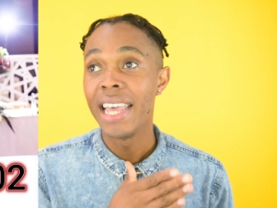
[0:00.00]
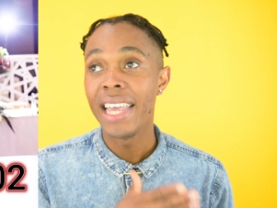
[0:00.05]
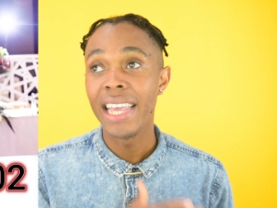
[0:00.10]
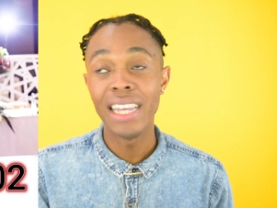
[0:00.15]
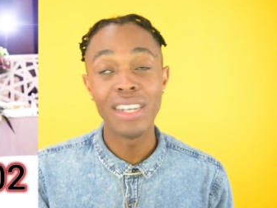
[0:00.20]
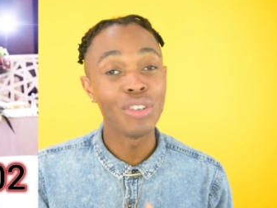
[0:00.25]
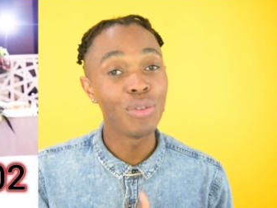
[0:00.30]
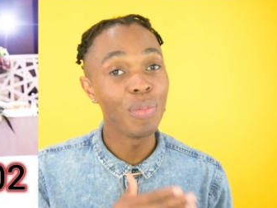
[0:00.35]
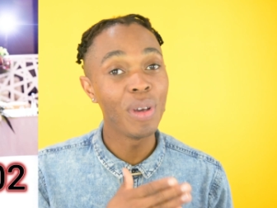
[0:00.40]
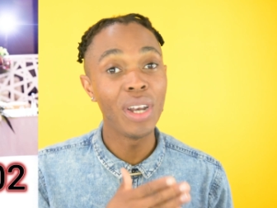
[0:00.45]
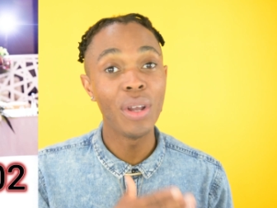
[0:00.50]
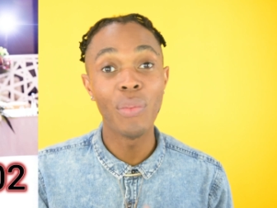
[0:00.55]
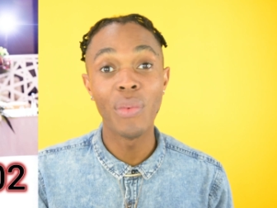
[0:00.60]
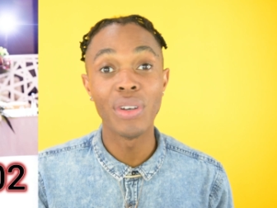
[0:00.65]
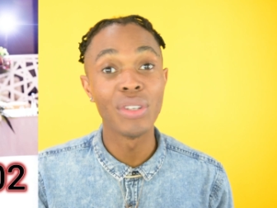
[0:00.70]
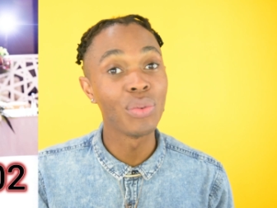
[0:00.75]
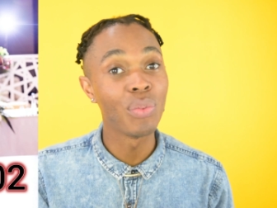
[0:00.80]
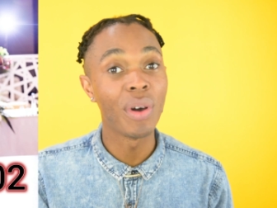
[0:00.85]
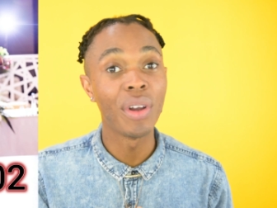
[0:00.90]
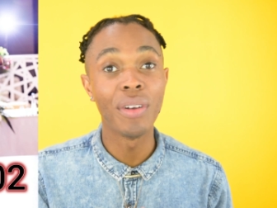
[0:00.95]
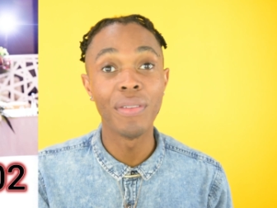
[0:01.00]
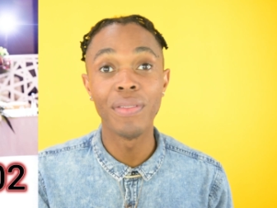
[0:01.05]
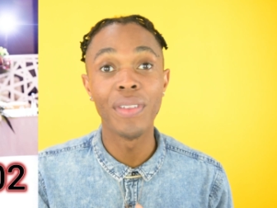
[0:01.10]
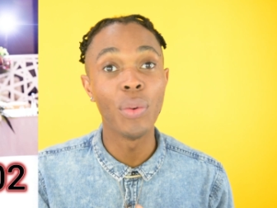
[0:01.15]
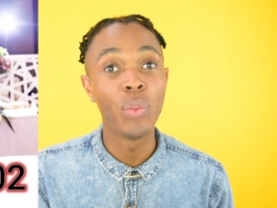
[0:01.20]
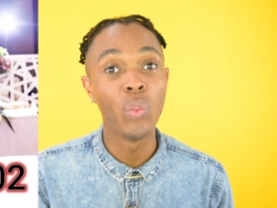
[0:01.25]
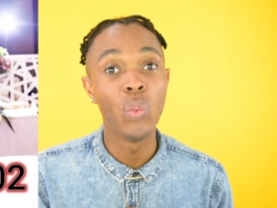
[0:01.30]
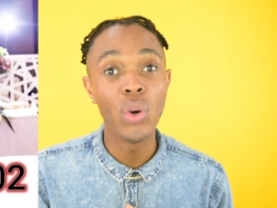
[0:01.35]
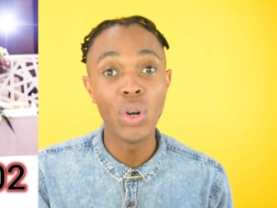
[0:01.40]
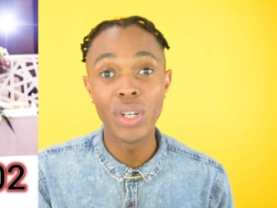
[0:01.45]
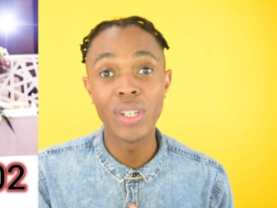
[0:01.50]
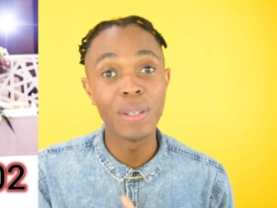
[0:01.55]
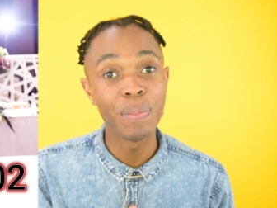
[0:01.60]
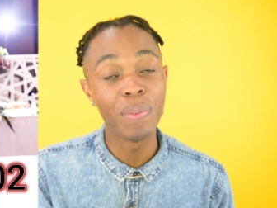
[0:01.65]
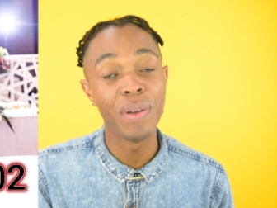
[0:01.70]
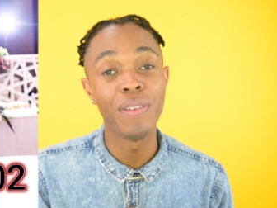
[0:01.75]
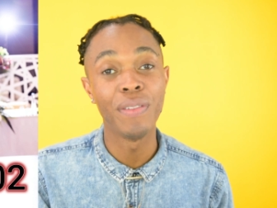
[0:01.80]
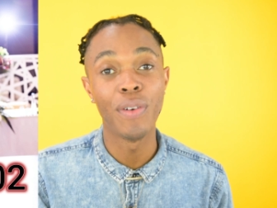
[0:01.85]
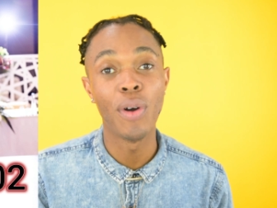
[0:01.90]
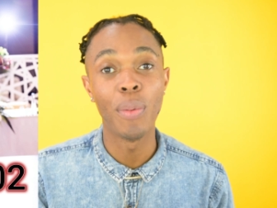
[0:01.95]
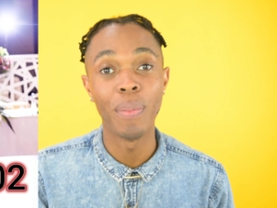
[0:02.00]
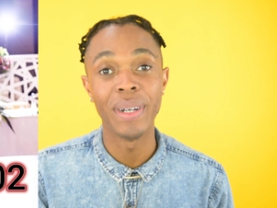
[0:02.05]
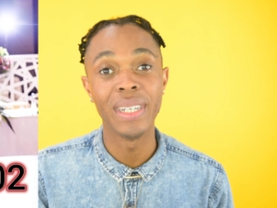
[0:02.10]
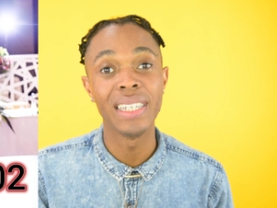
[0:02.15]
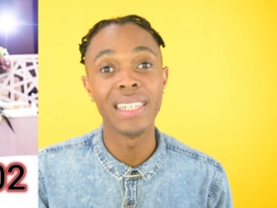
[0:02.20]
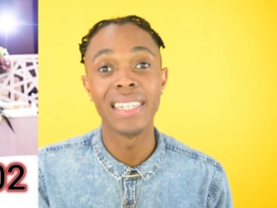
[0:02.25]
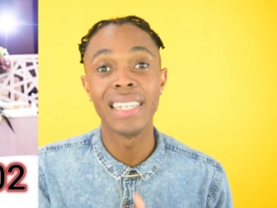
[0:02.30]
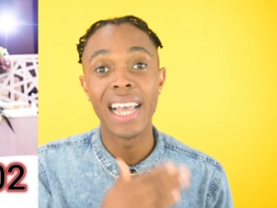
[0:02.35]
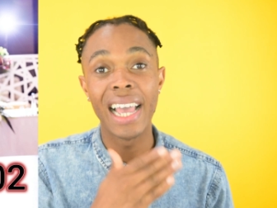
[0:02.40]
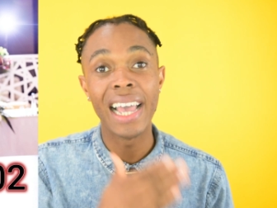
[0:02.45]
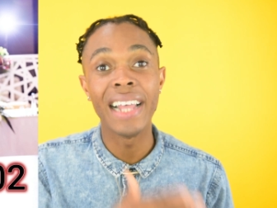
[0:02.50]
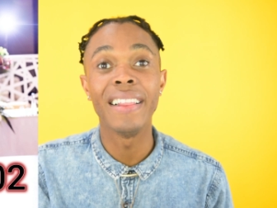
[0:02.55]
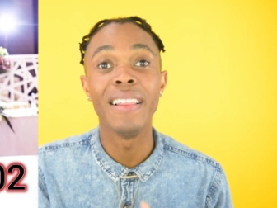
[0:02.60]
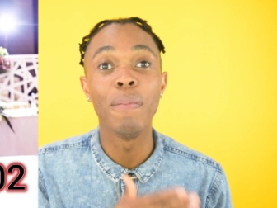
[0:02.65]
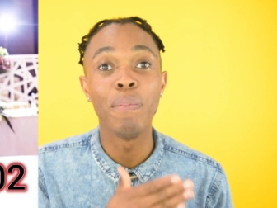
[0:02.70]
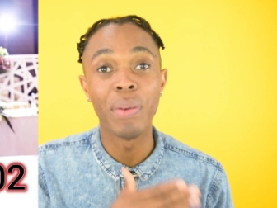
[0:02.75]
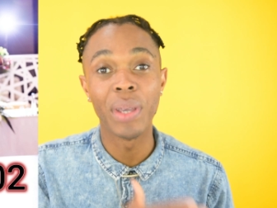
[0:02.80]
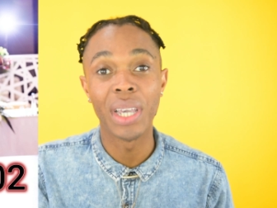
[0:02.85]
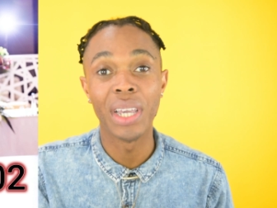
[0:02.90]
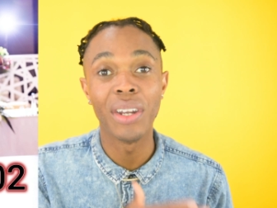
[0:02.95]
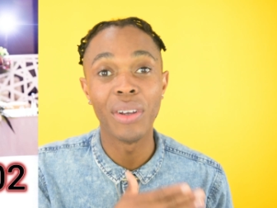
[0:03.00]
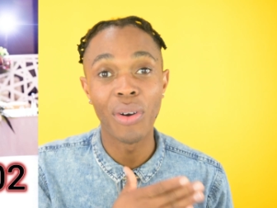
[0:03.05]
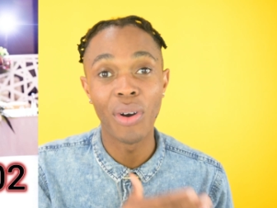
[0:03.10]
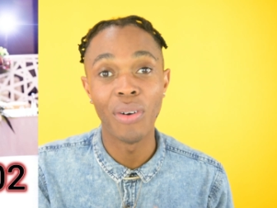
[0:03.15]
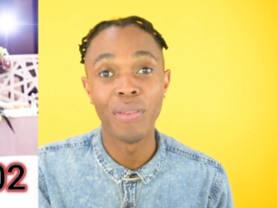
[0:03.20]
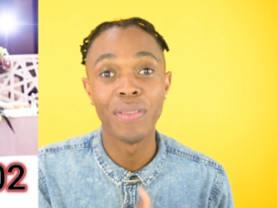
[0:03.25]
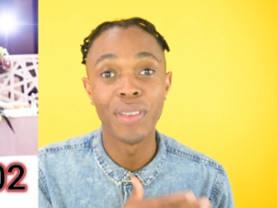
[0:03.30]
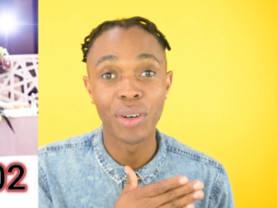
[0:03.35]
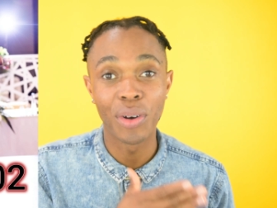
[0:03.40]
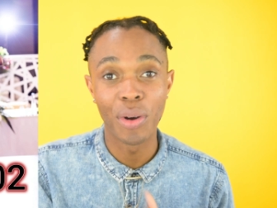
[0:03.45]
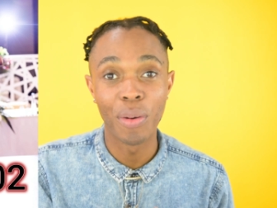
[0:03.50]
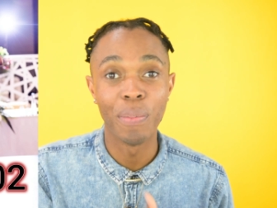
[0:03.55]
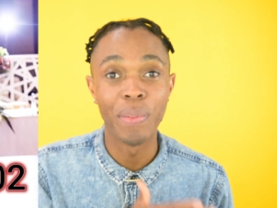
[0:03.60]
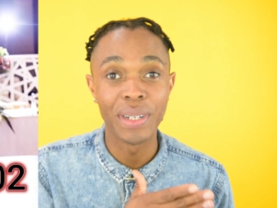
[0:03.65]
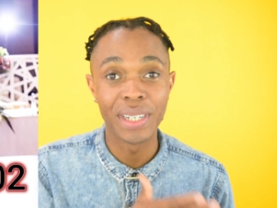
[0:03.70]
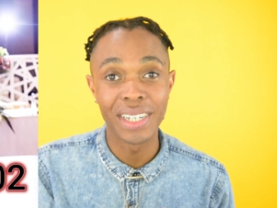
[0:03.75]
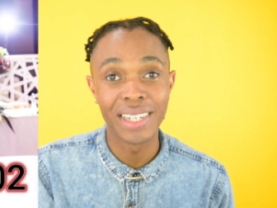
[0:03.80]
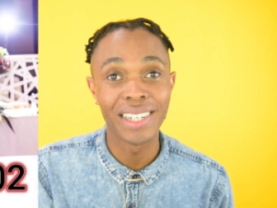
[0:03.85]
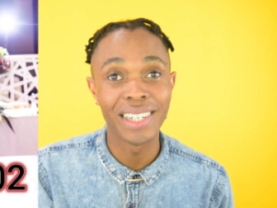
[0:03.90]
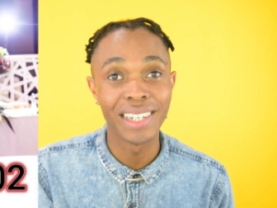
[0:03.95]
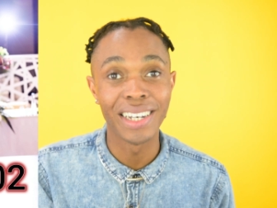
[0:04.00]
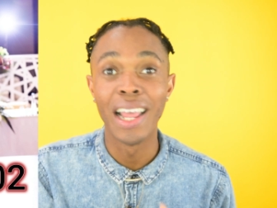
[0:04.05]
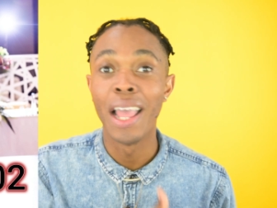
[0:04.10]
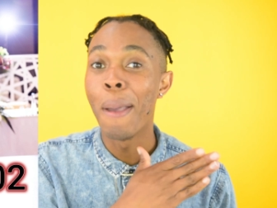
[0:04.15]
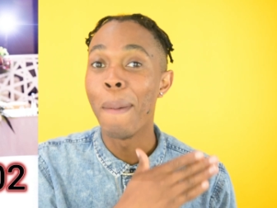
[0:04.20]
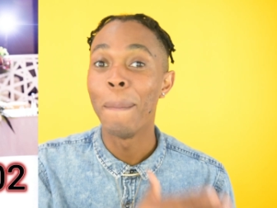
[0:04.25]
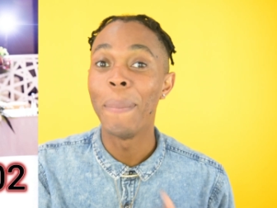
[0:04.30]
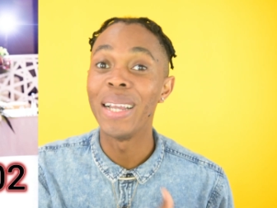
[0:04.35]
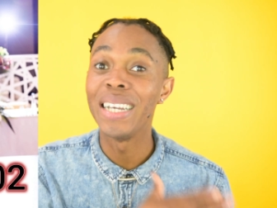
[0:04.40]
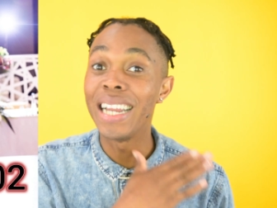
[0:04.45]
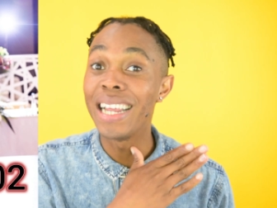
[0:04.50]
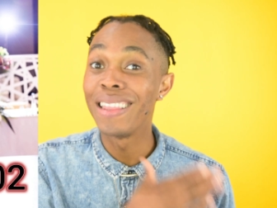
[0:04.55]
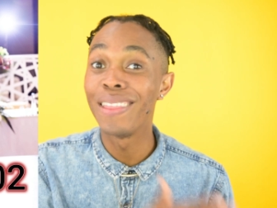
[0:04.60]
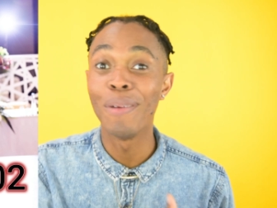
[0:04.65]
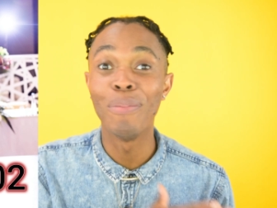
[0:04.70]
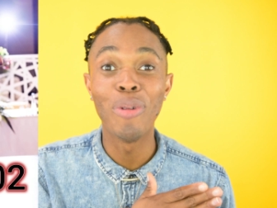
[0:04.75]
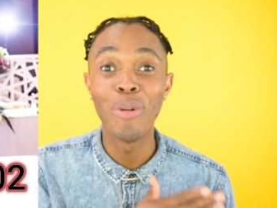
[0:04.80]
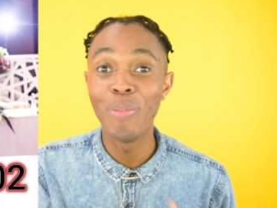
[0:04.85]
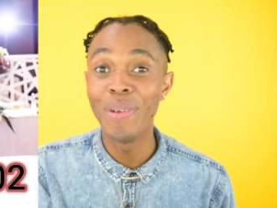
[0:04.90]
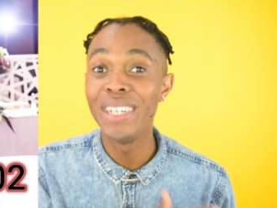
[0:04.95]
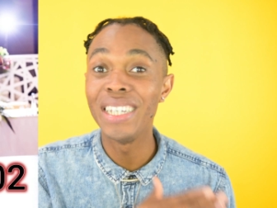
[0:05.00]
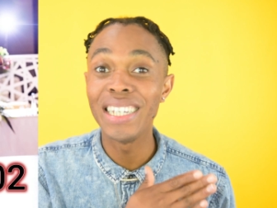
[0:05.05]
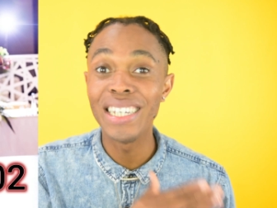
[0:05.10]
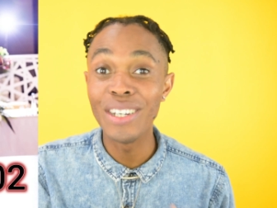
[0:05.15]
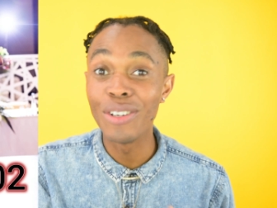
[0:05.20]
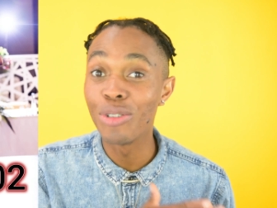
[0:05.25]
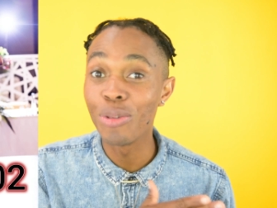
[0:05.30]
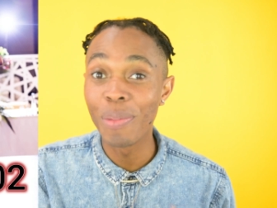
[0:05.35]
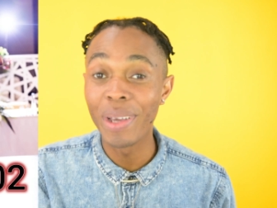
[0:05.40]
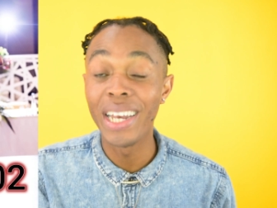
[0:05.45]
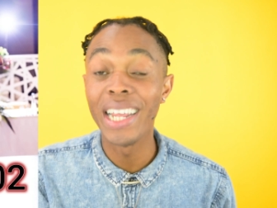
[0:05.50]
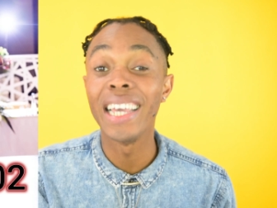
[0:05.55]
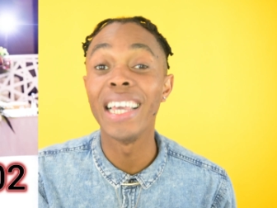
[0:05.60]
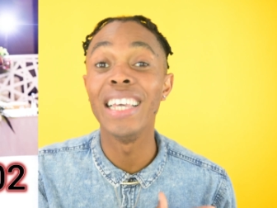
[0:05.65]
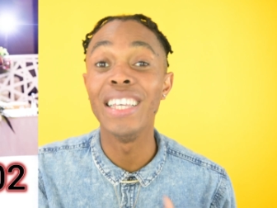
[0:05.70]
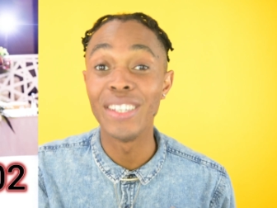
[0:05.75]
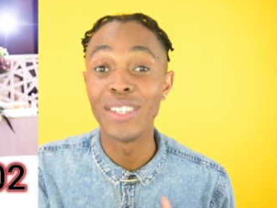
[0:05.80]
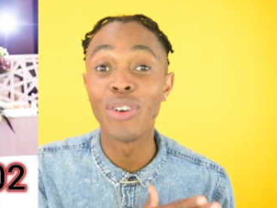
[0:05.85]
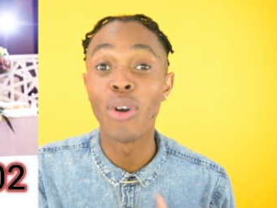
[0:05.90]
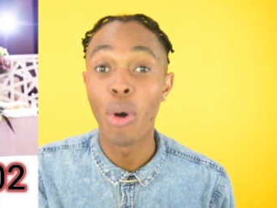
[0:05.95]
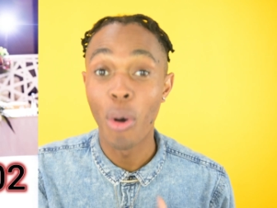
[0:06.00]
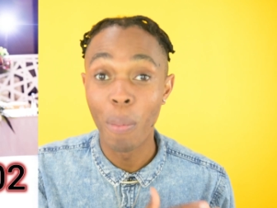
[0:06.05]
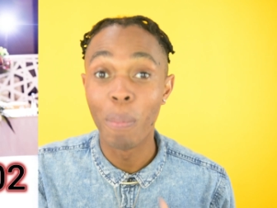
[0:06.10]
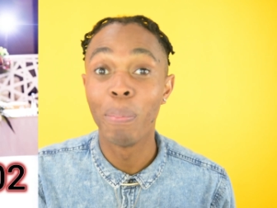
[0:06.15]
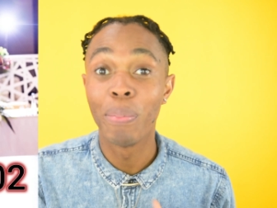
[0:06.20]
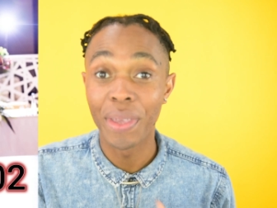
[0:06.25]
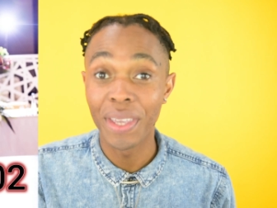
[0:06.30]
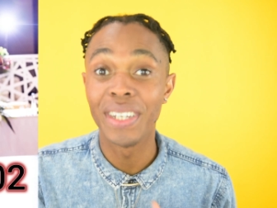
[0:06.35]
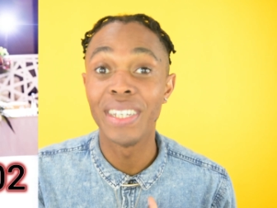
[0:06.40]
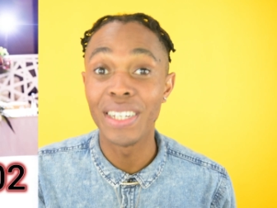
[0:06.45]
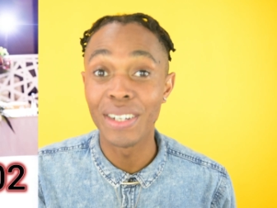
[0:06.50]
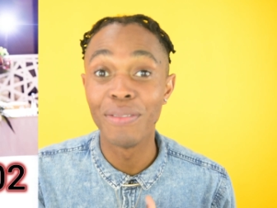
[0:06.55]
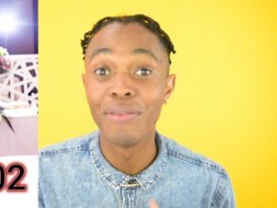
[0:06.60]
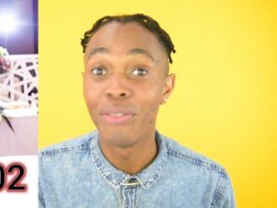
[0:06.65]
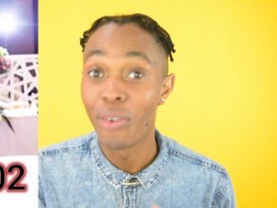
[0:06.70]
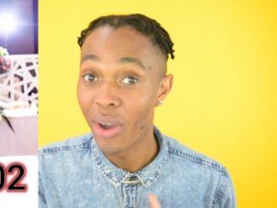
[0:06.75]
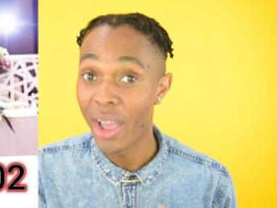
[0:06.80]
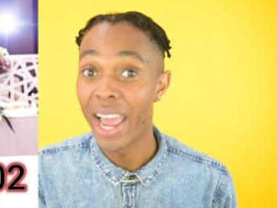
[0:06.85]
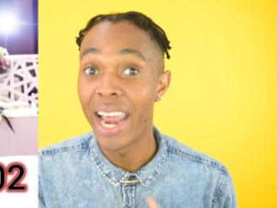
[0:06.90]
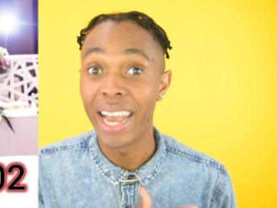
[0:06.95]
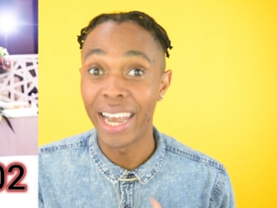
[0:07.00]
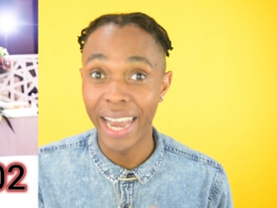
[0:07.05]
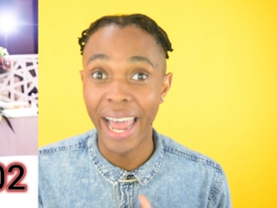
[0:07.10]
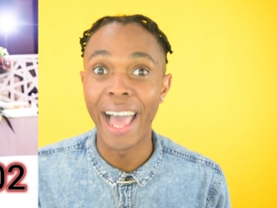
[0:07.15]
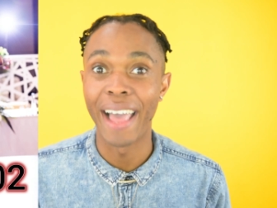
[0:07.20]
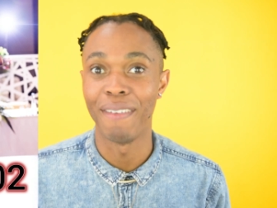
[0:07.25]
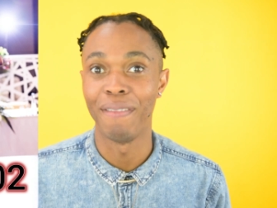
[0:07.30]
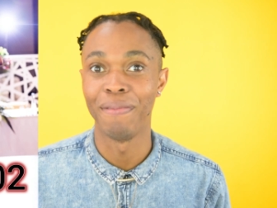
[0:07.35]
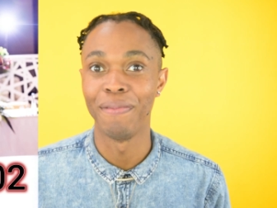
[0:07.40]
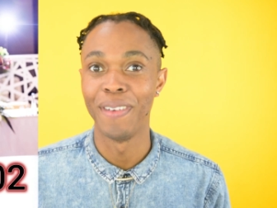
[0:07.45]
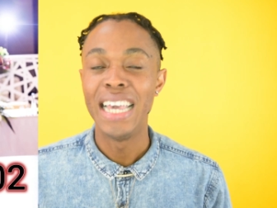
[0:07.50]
Itumeleng was one of the worst performers at the beginning of the competition, but at the moment Itumeleng is competing for her life.